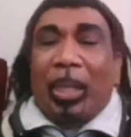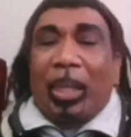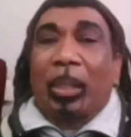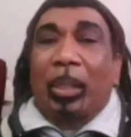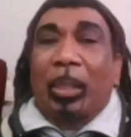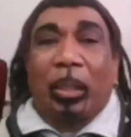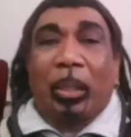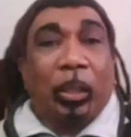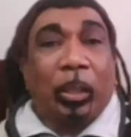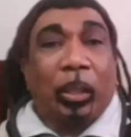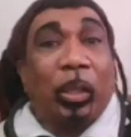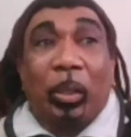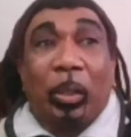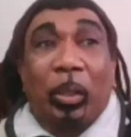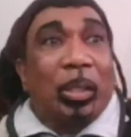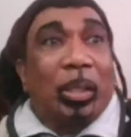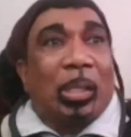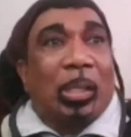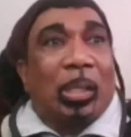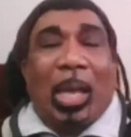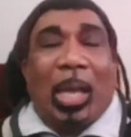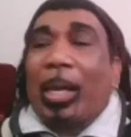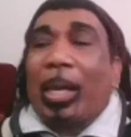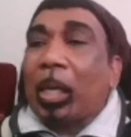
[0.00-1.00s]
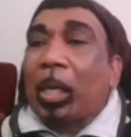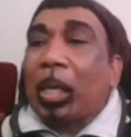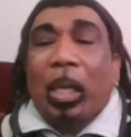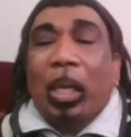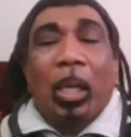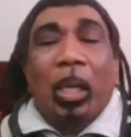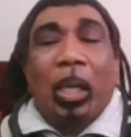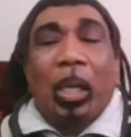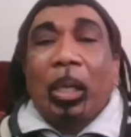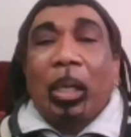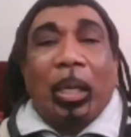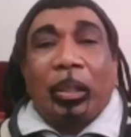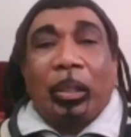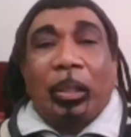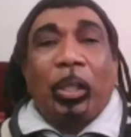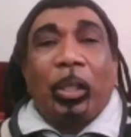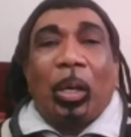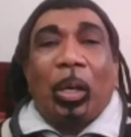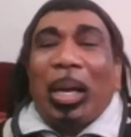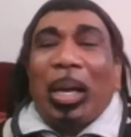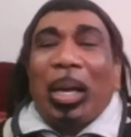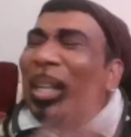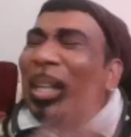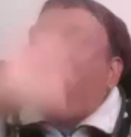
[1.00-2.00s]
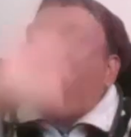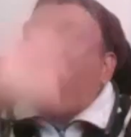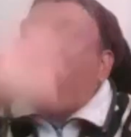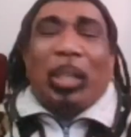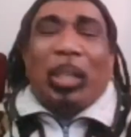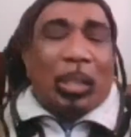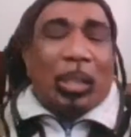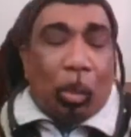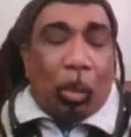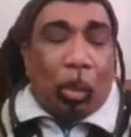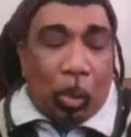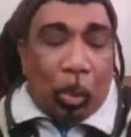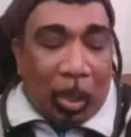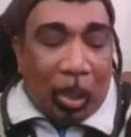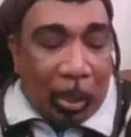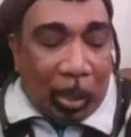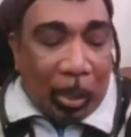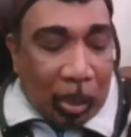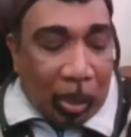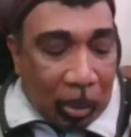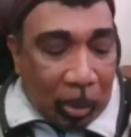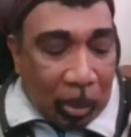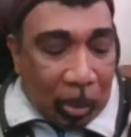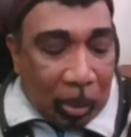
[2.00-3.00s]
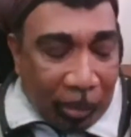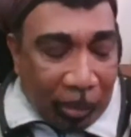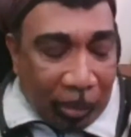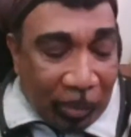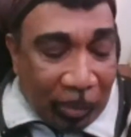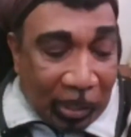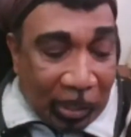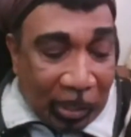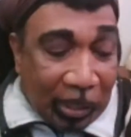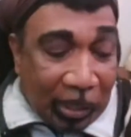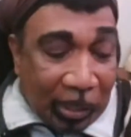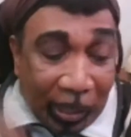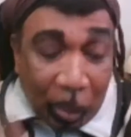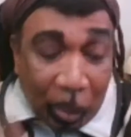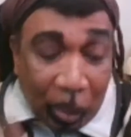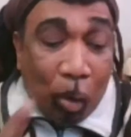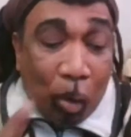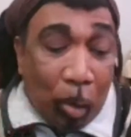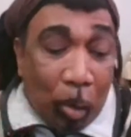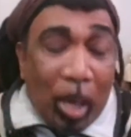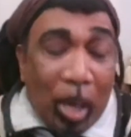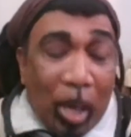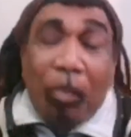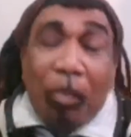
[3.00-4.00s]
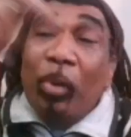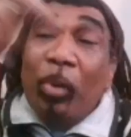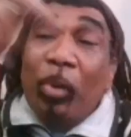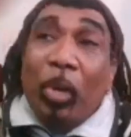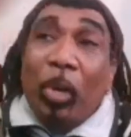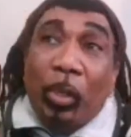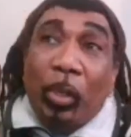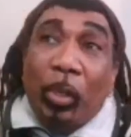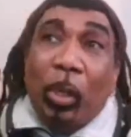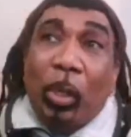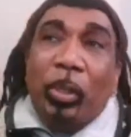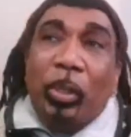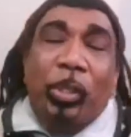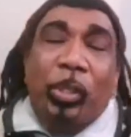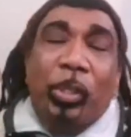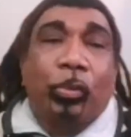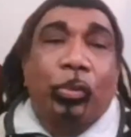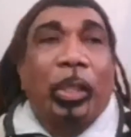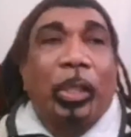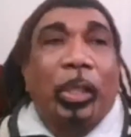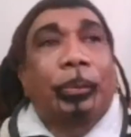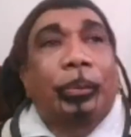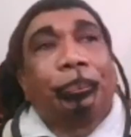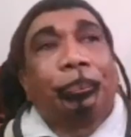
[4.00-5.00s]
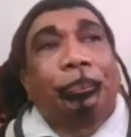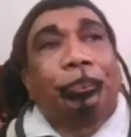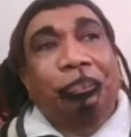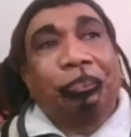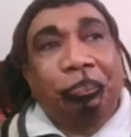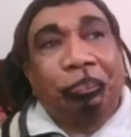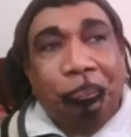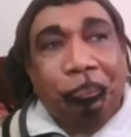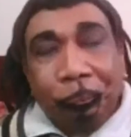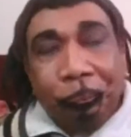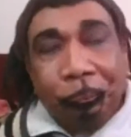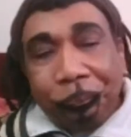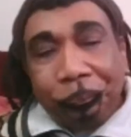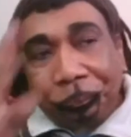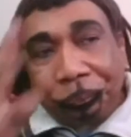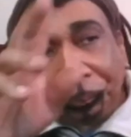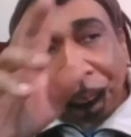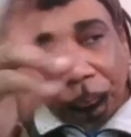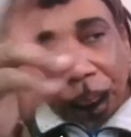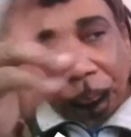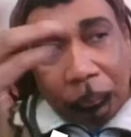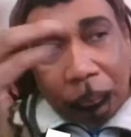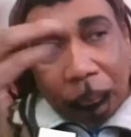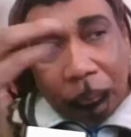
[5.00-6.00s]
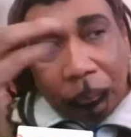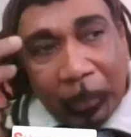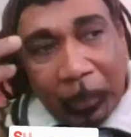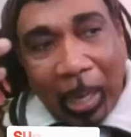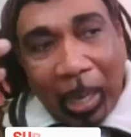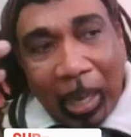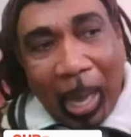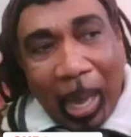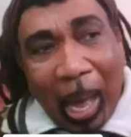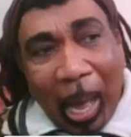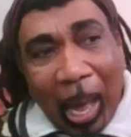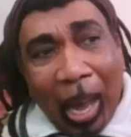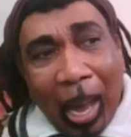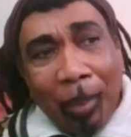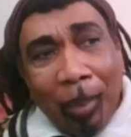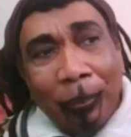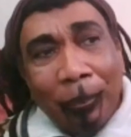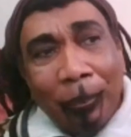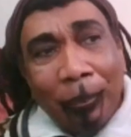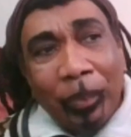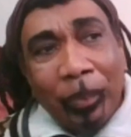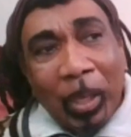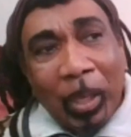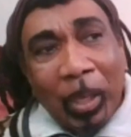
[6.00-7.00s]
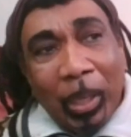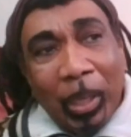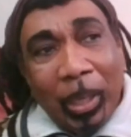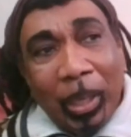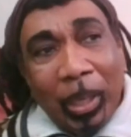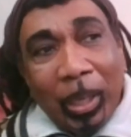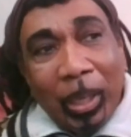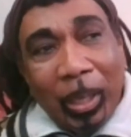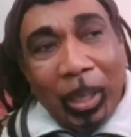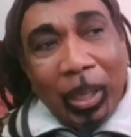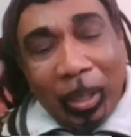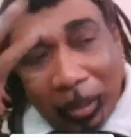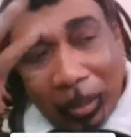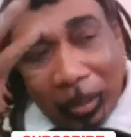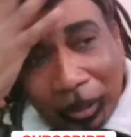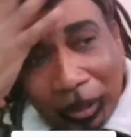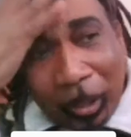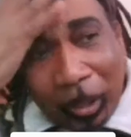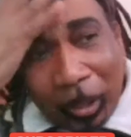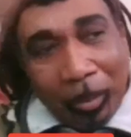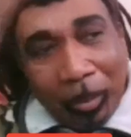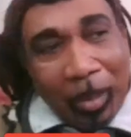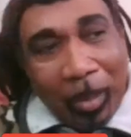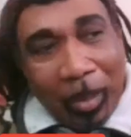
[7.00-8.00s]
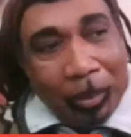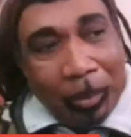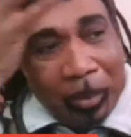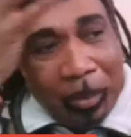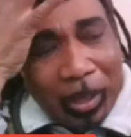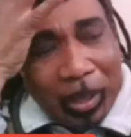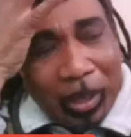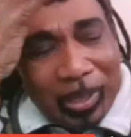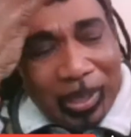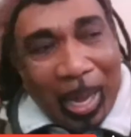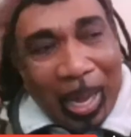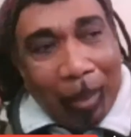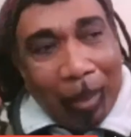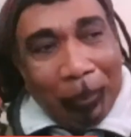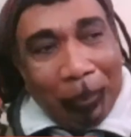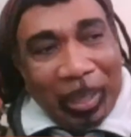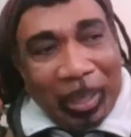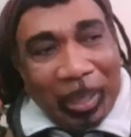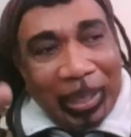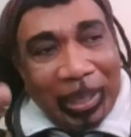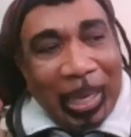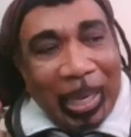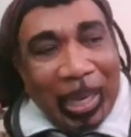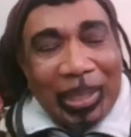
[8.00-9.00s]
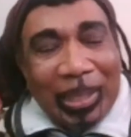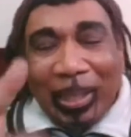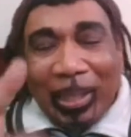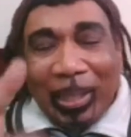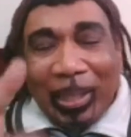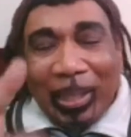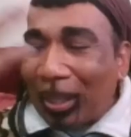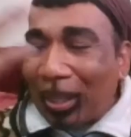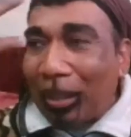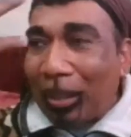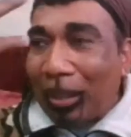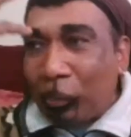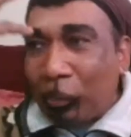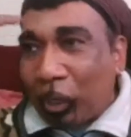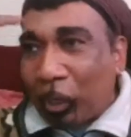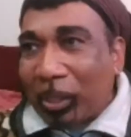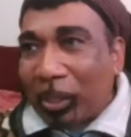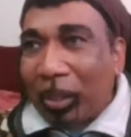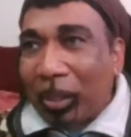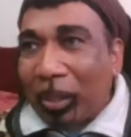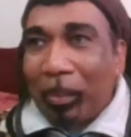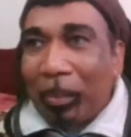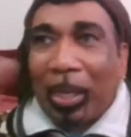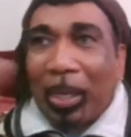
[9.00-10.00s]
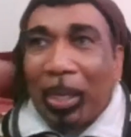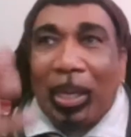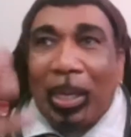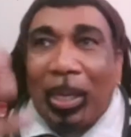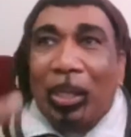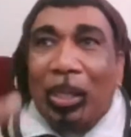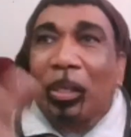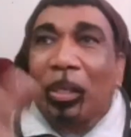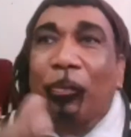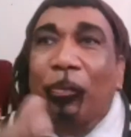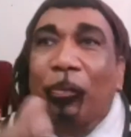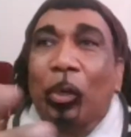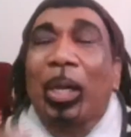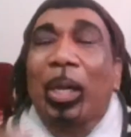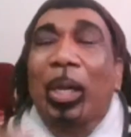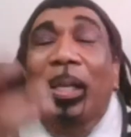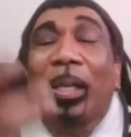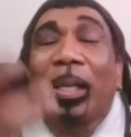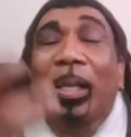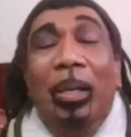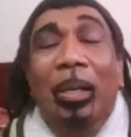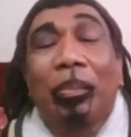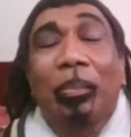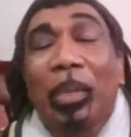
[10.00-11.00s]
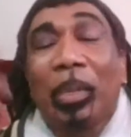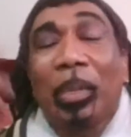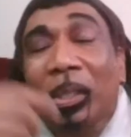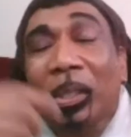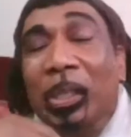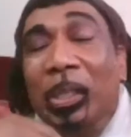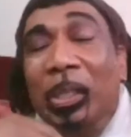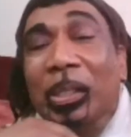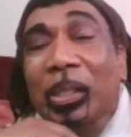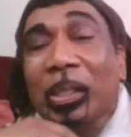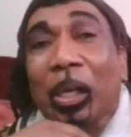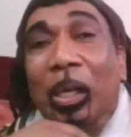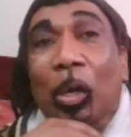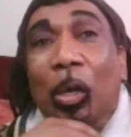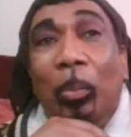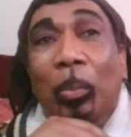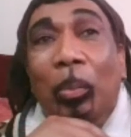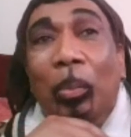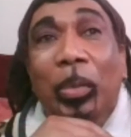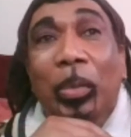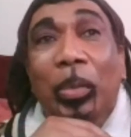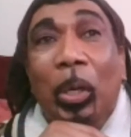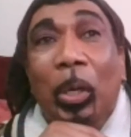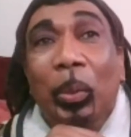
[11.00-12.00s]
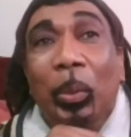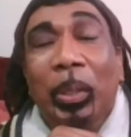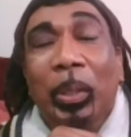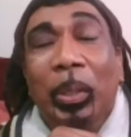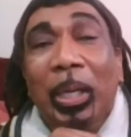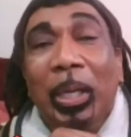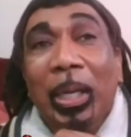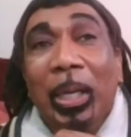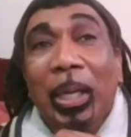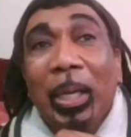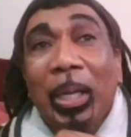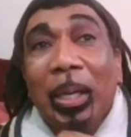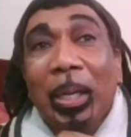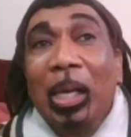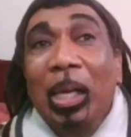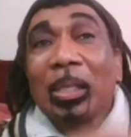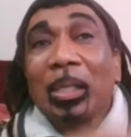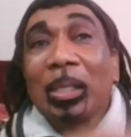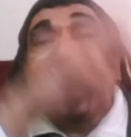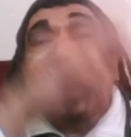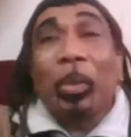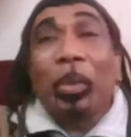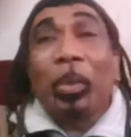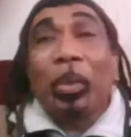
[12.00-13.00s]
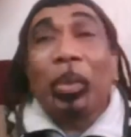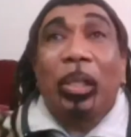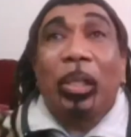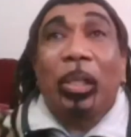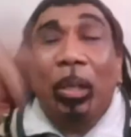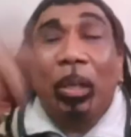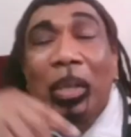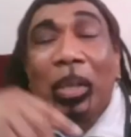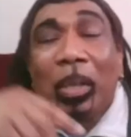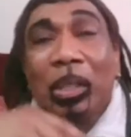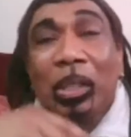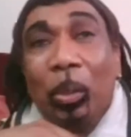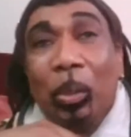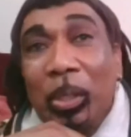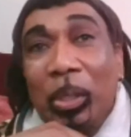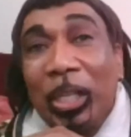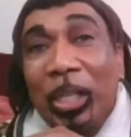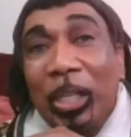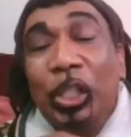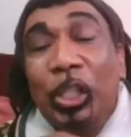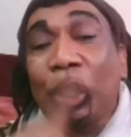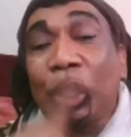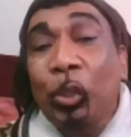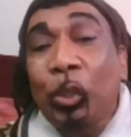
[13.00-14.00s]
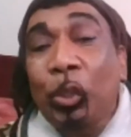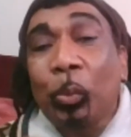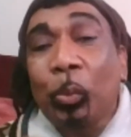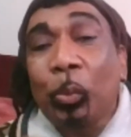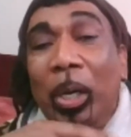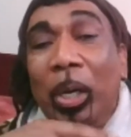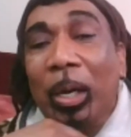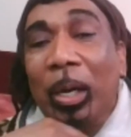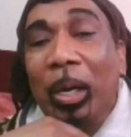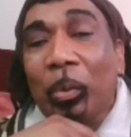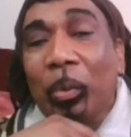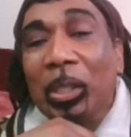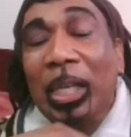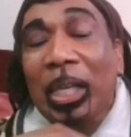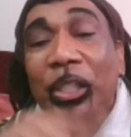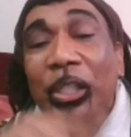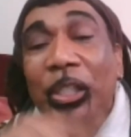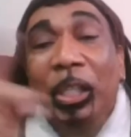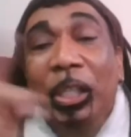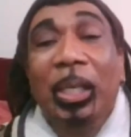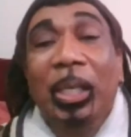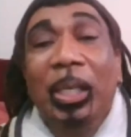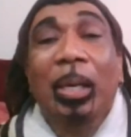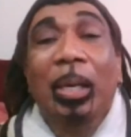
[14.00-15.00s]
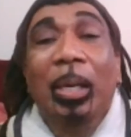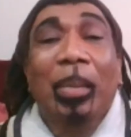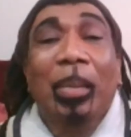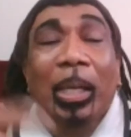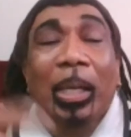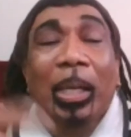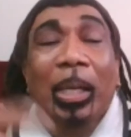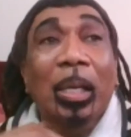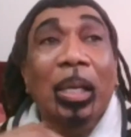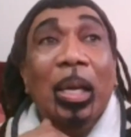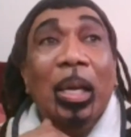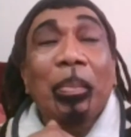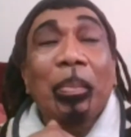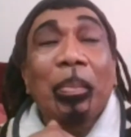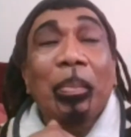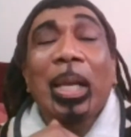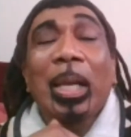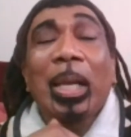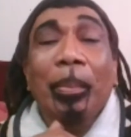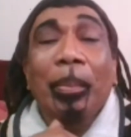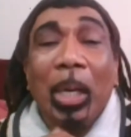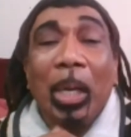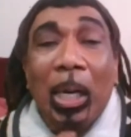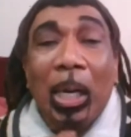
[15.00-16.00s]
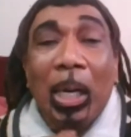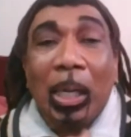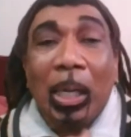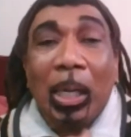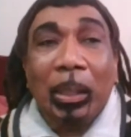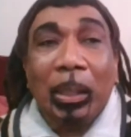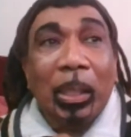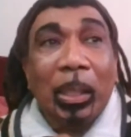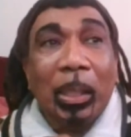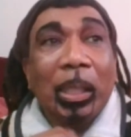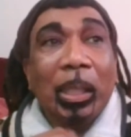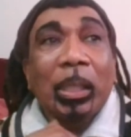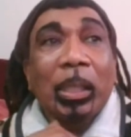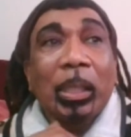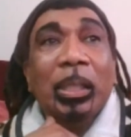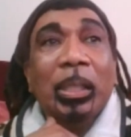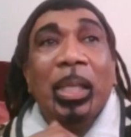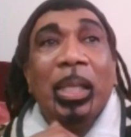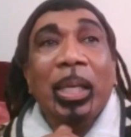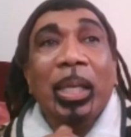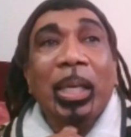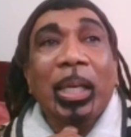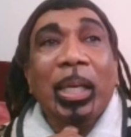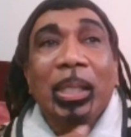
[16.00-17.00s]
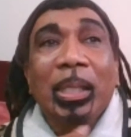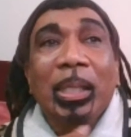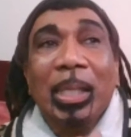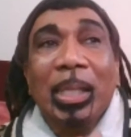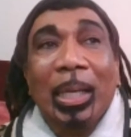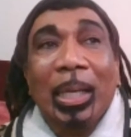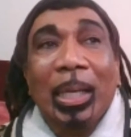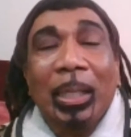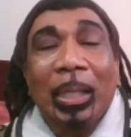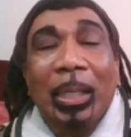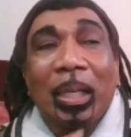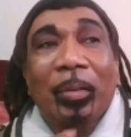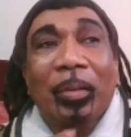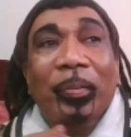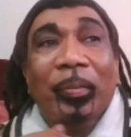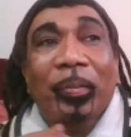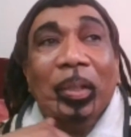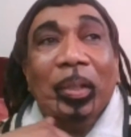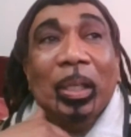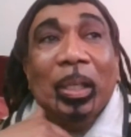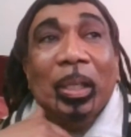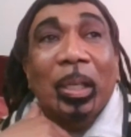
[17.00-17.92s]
And, you know, it's like, you know, anyhow, that's a whole other conversation. Anyhow, me run down the street. You know, me start bleed and thing and then dressing head and so forth. And then my sister come down because I went to her neighbor's house and she knew where I was. And she came and me said, I'm gone. She said, yes, daddy left.